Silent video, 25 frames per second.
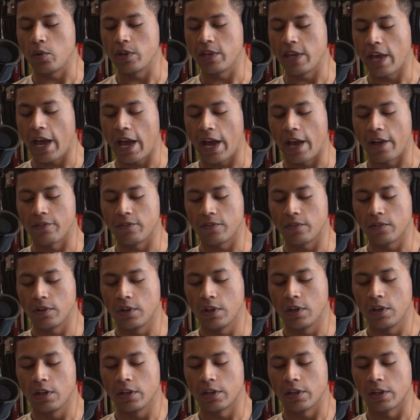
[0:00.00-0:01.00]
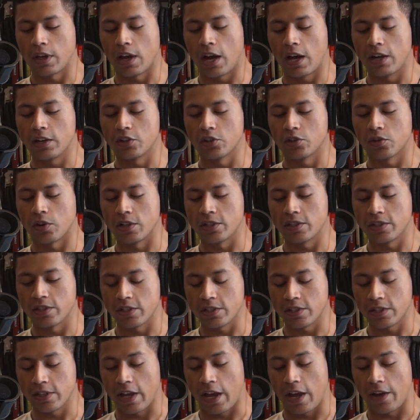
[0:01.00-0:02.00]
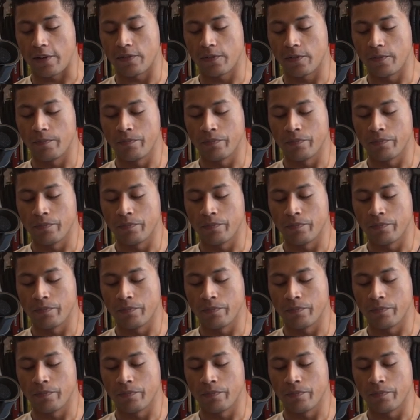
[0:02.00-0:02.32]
have. Got to trust the staff.